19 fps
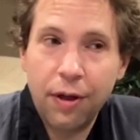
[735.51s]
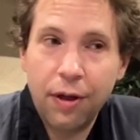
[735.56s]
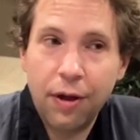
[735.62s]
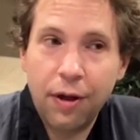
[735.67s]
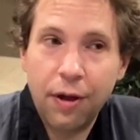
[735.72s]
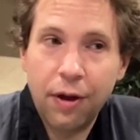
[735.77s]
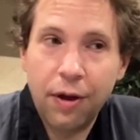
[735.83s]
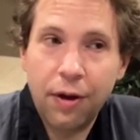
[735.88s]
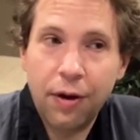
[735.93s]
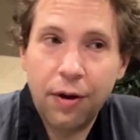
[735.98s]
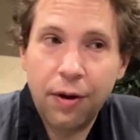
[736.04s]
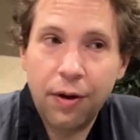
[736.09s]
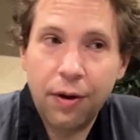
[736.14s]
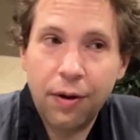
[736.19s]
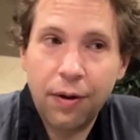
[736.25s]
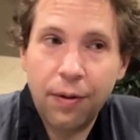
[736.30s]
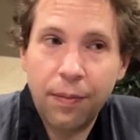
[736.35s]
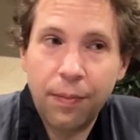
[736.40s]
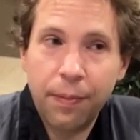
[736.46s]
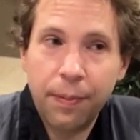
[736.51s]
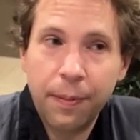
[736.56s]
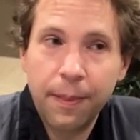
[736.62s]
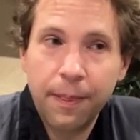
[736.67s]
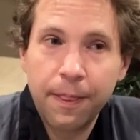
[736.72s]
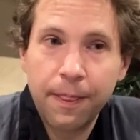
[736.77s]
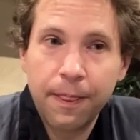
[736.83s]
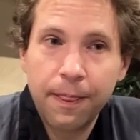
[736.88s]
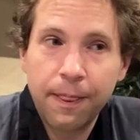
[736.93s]
And um,
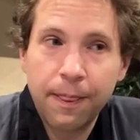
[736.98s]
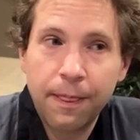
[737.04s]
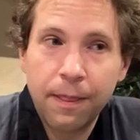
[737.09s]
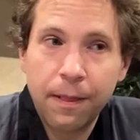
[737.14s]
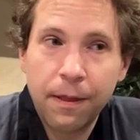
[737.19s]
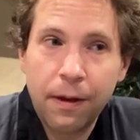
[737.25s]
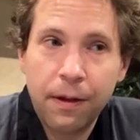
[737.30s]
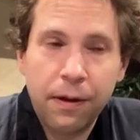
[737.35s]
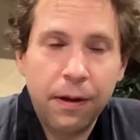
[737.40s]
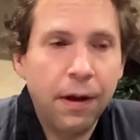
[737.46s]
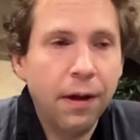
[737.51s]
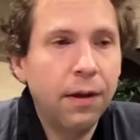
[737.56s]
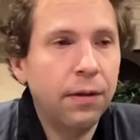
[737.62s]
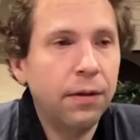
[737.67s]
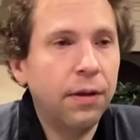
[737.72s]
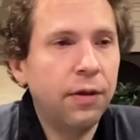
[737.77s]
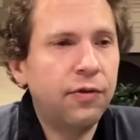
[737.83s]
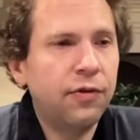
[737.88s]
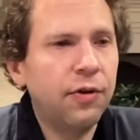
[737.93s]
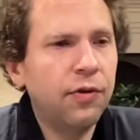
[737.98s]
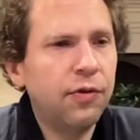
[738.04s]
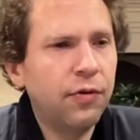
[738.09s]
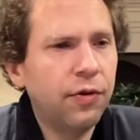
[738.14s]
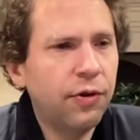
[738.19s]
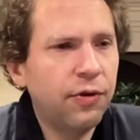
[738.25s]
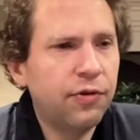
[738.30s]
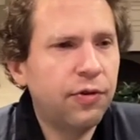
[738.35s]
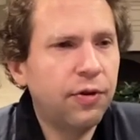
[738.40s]
yeah, that's
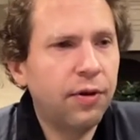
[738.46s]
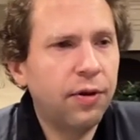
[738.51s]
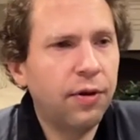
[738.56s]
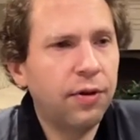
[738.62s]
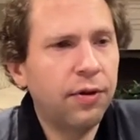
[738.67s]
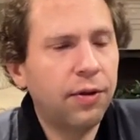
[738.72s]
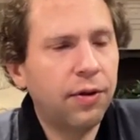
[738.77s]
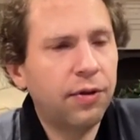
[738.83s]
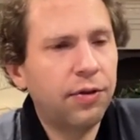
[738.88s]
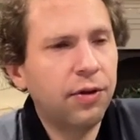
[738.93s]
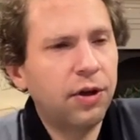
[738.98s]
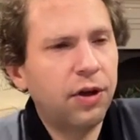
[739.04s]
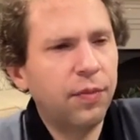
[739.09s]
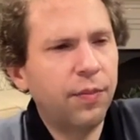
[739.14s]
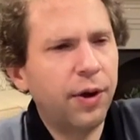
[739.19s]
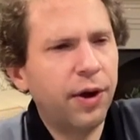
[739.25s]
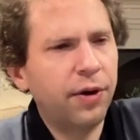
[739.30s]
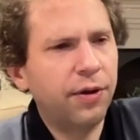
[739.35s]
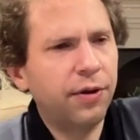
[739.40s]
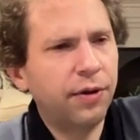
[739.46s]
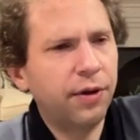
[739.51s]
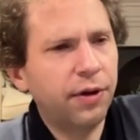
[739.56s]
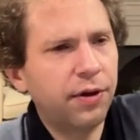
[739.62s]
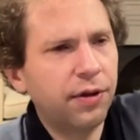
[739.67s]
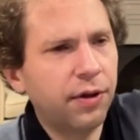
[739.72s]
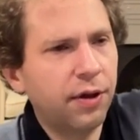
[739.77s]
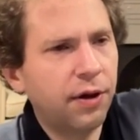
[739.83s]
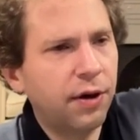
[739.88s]
interesting. I, I, think about it
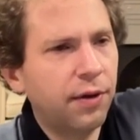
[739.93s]
like that.